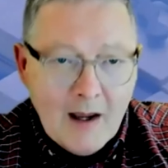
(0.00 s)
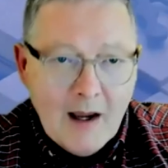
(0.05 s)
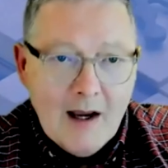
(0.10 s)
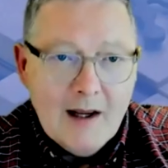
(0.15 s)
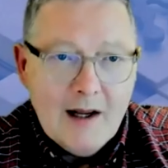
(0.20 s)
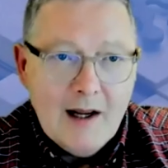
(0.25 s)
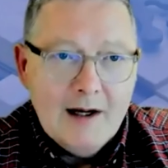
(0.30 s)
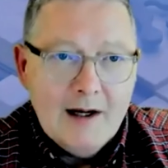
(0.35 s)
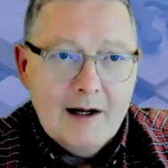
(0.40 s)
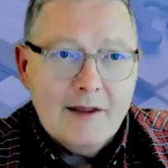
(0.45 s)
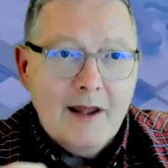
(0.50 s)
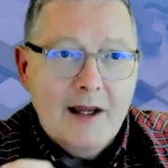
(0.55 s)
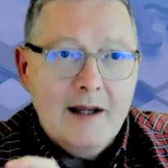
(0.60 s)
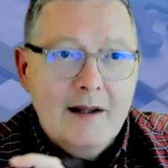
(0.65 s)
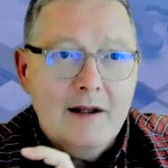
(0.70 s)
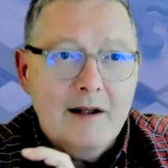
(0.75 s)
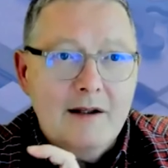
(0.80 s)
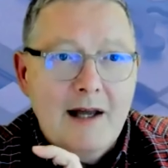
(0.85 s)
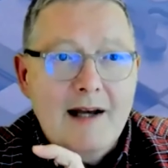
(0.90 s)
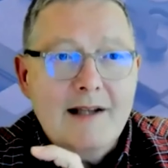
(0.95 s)
And I
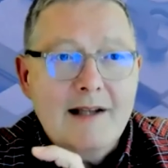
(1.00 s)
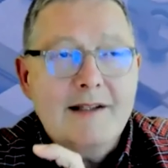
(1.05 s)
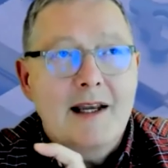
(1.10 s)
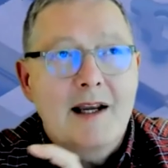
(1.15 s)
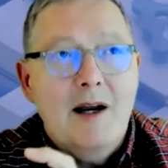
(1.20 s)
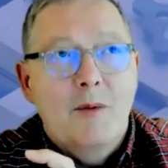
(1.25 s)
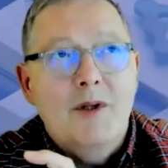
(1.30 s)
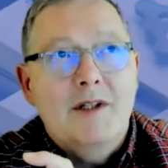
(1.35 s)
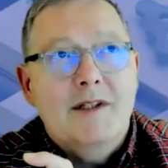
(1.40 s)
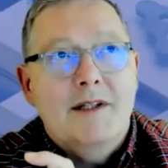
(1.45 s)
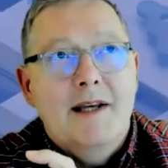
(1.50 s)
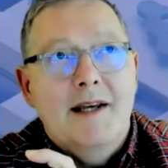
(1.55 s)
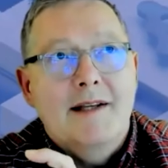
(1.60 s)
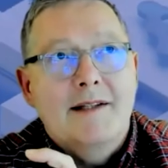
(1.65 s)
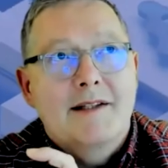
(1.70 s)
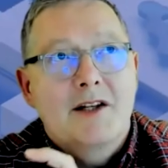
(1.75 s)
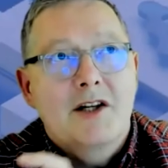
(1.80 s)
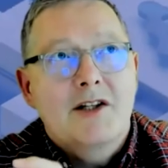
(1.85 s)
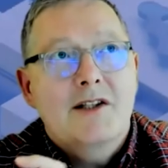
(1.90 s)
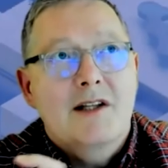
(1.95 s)
think the last thing I would say
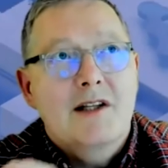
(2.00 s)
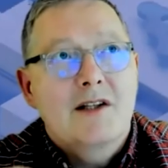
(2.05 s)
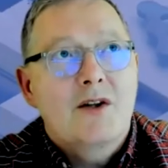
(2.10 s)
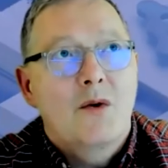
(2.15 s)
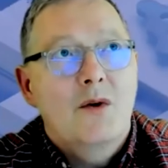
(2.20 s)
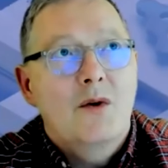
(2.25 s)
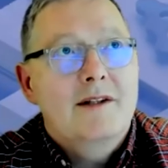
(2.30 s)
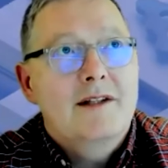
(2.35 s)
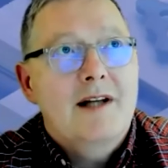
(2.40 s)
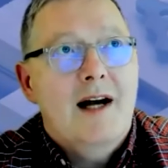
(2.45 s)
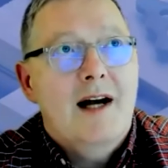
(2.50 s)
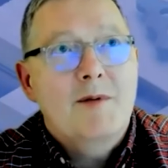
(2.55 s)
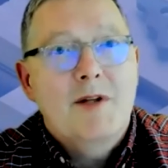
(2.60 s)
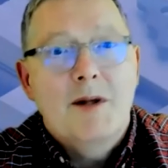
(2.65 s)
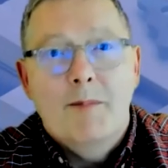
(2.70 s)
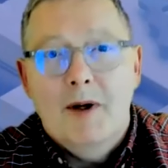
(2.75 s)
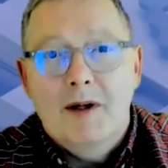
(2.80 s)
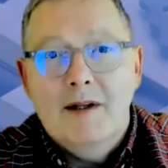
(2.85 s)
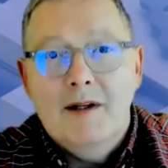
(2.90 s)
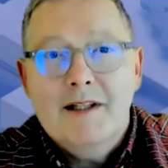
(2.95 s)
is just this whole
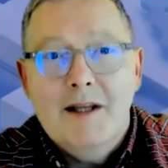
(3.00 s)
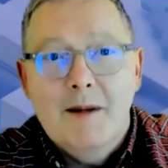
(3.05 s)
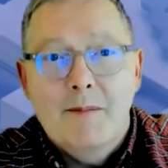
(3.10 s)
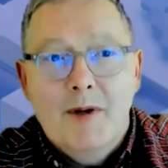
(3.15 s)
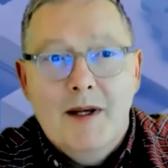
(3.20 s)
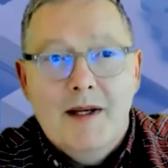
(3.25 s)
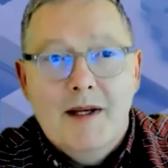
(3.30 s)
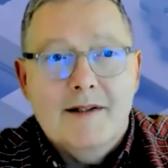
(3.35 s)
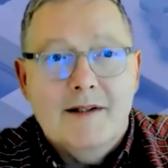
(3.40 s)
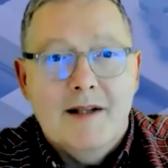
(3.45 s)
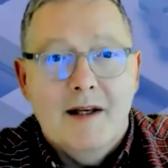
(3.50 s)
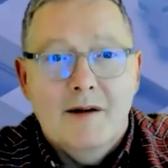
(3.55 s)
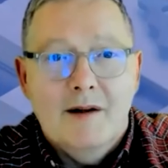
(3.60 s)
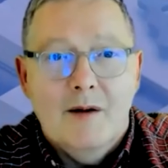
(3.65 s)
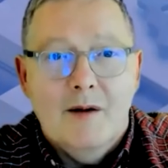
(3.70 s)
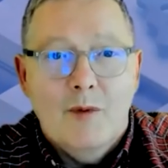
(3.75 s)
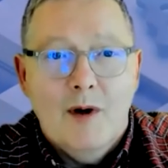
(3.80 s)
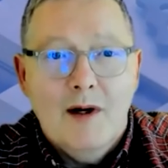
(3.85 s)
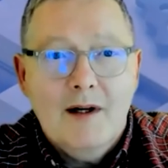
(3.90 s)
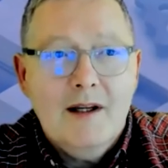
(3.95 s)
adaptability piece,
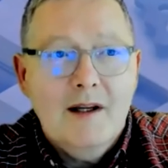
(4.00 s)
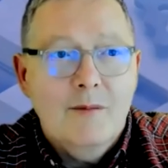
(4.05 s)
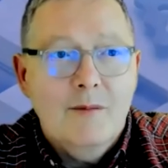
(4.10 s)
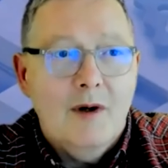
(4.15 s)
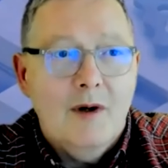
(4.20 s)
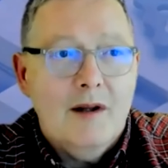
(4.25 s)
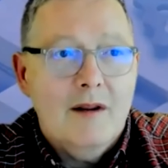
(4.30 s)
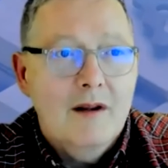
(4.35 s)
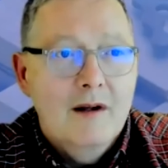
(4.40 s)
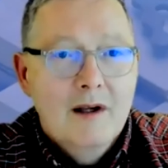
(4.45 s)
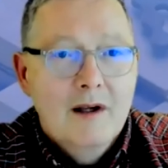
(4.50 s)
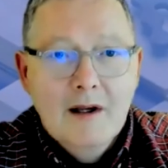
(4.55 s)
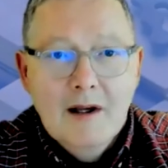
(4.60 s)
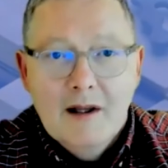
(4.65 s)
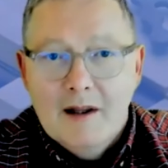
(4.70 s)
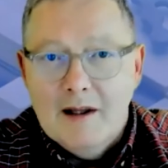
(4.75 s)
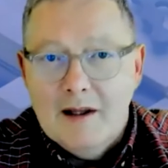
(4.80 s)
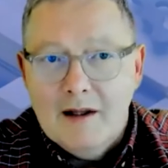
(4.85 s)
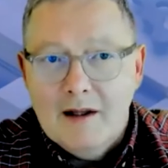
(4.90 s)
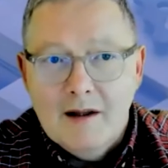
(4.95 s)
that working with
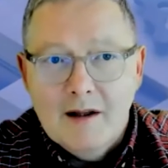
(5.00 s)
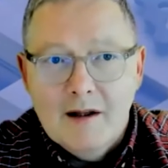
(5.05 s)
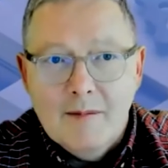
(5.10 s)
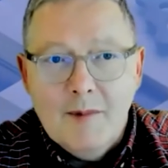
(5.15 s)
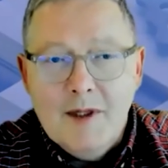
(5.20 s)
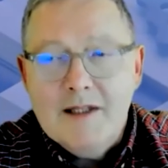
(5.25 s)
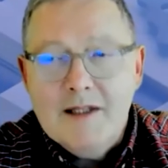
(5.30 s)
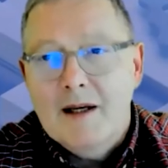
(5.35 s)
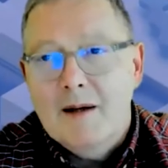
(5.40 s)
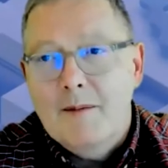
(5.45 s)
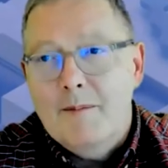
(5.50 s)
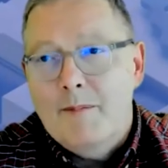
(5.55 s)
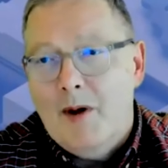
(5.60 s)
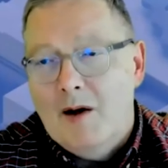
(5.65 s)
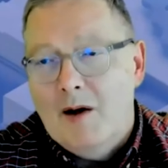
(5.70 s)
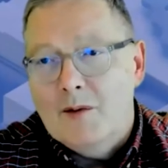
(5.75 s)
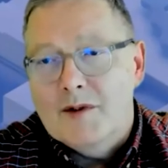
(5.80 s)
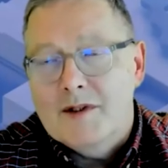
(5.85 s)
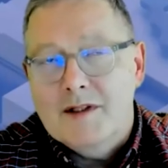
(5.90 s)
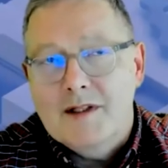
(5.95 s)
the
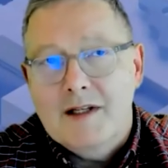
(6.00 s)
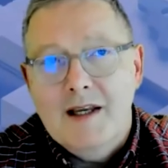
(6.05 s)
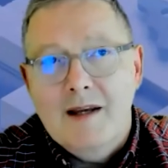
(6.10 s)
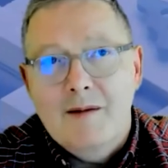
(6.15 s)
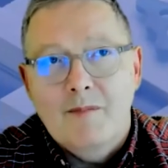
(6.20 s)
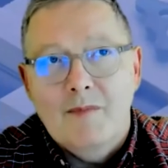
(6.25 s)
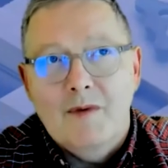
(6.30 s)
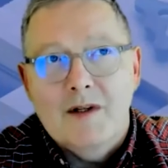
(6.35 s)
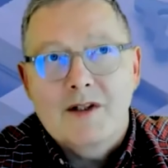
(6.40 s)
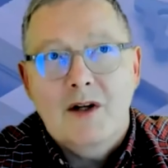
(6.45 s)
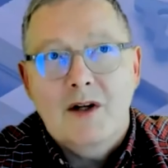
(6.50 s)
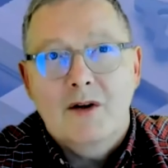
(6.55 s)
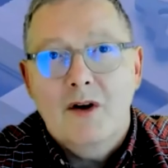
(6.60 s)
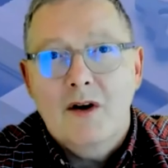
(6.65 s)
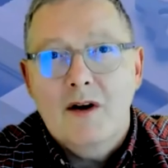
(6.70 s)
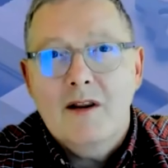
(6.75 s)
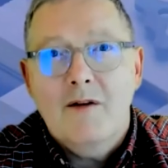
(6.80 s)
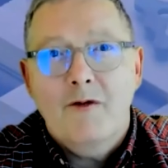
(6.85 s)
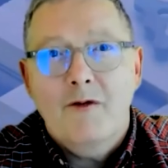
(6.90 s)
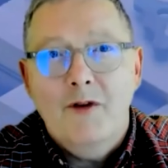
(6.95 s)
MeetingPulse team, there's a
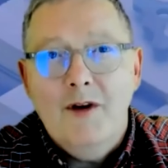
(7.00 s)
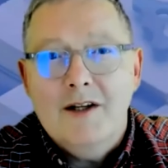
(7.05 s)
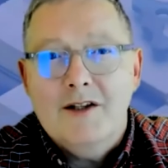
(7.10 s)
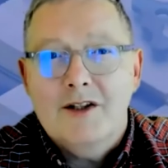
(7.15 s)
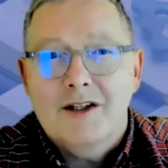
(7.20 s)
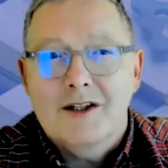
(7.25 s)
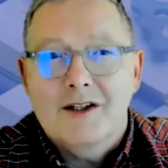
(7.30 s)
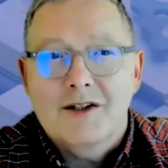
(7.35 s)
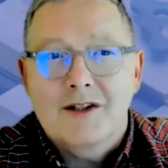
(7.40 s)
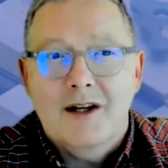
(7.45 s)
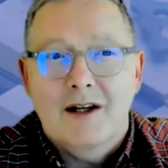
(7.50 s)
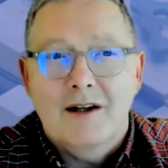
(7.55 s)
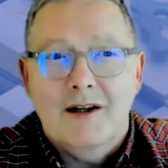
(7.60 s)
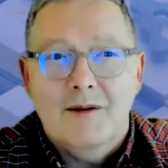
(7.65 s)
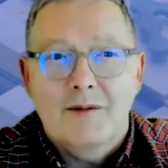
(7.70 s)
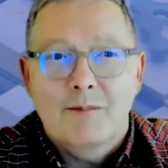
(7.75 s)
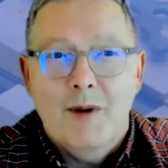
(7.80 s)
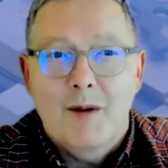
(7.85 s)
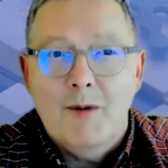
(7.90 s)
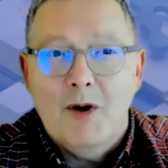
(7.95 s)
lot of the features that
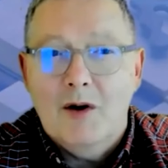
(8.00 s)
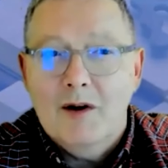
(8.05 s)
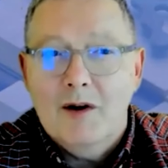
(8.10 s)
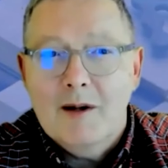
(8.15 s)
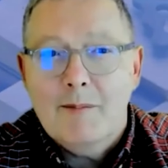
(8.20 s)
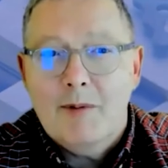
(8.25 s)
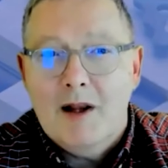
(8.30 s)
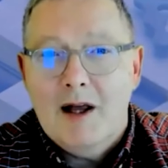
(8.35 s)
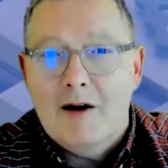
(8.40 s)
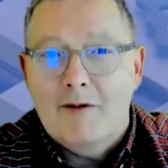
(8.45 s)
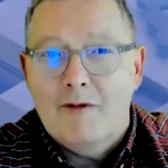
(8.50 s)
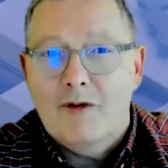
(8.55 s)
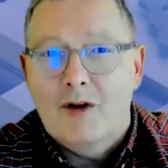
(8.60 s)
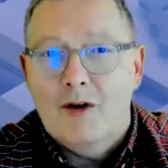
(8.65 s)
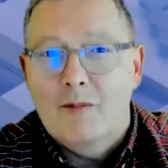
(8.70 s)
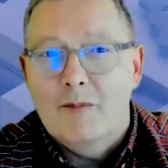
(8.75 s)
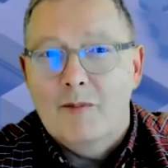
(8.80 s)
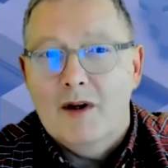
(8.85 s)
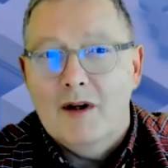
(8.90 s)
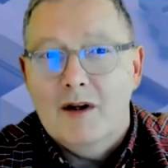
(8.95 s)
are maybe on the
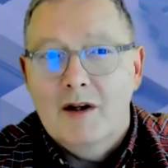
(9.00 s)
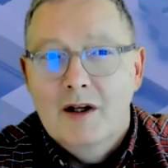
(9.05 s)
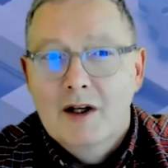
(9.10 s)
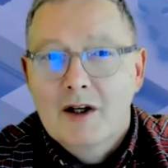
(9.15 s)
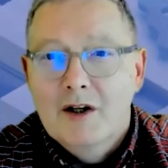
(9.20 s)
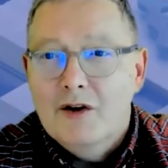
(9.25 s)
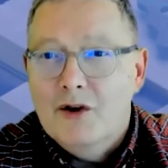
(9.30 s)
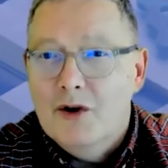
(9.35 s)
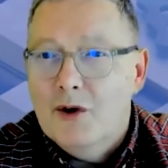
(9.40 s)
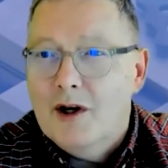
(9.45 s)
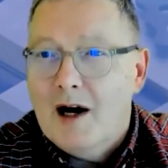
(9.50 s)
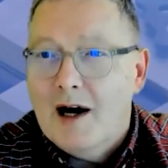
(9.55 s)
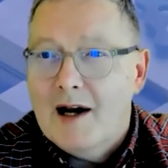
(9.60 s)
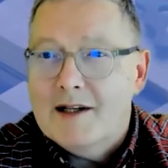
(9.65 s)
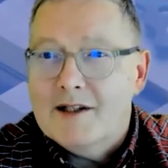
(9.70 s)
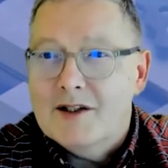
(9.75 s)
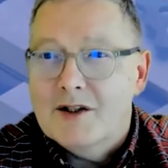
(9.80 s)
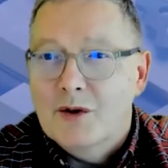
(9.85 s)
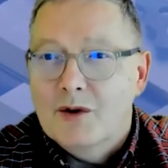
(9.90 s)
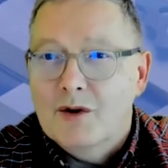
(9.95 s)
platform that you
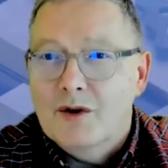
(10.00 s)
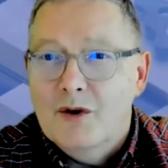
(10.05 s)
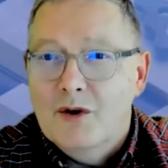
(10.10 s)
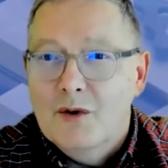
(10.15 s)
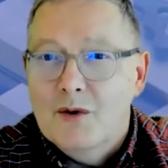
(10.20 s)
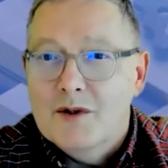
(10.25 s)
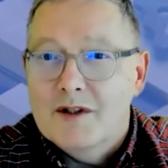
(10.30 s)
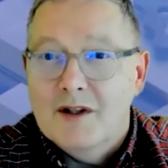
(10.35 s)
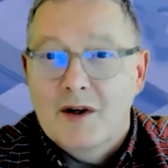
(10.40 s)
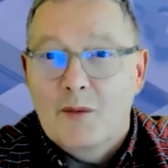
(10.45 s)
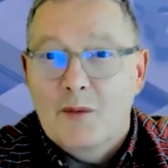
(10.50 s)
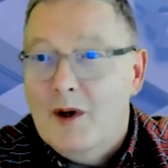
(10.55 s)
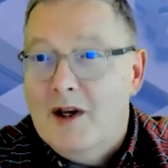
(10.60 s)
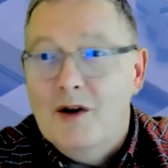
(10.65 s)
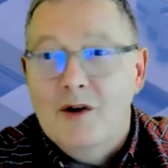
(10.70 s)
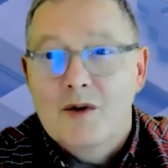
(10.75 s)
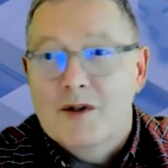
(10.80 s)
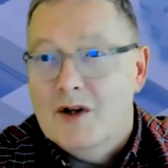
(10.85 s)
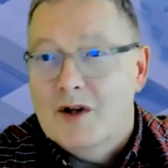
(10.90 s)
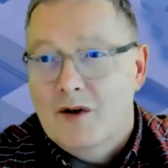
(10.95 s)
guys don't use that we
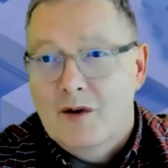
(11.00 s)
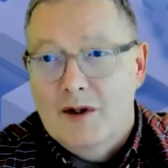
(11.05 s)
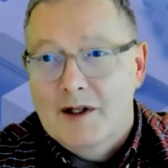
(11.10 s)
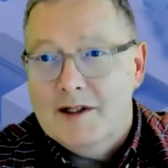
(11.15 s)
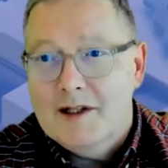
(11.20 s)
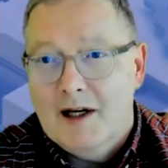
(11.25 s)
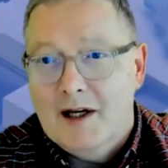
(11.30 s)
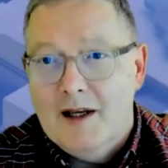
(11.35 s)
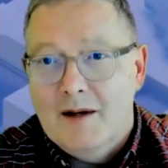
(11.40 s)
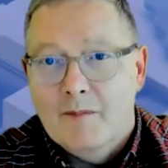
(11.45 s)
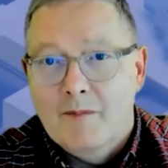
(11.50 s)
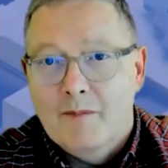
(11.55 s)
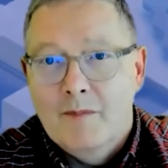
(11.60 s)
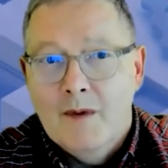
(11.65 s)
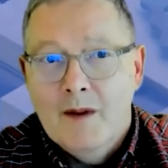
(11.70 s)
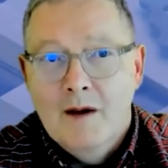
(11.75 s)
use all the time.